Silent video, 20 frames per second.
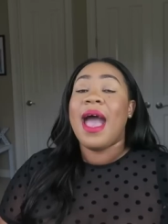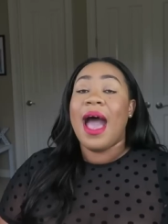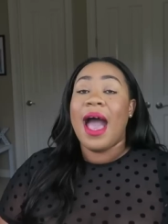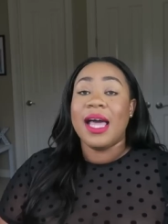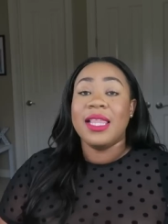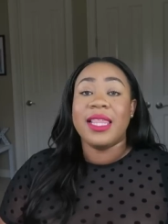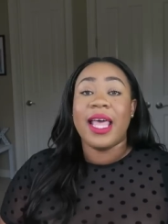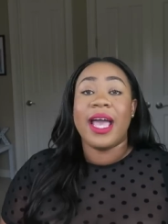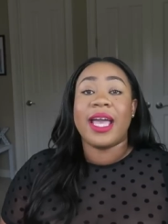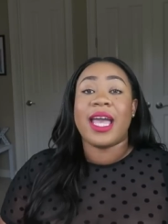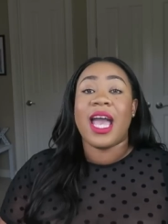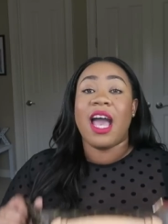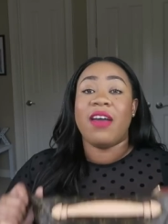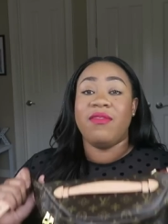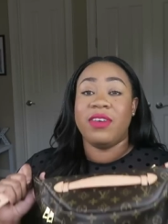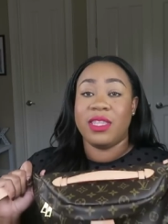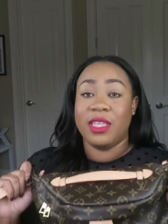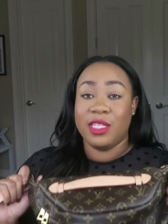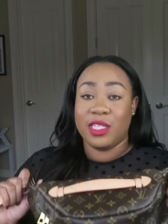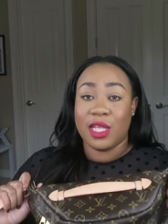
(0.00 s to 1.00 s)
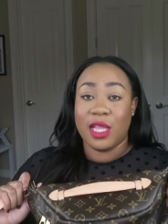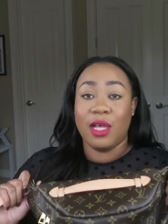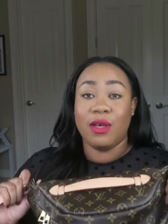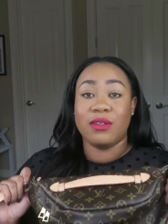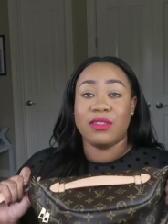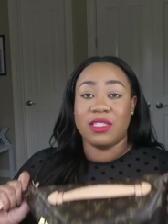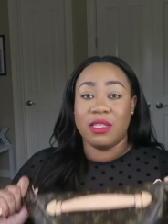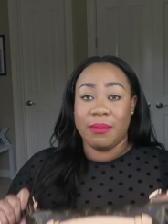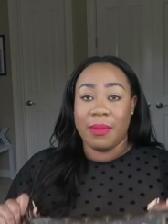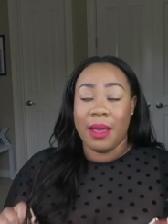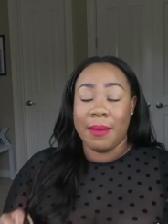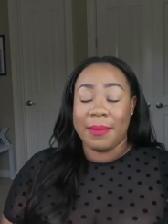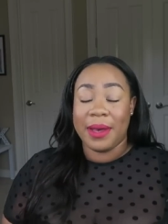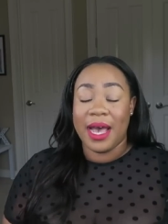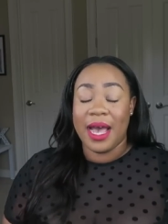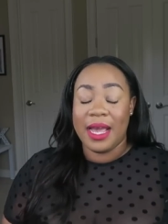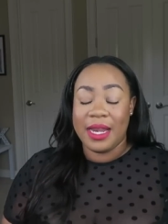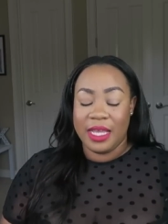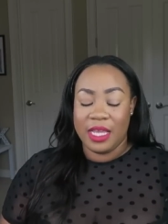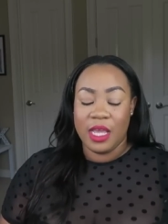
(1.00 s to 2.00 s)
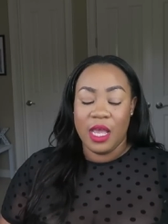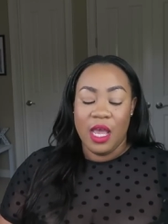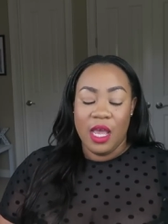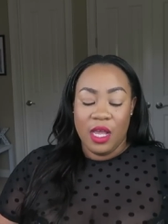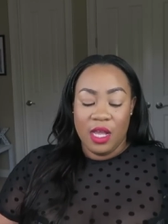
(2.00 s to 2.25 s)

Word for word: I like having this close to my body.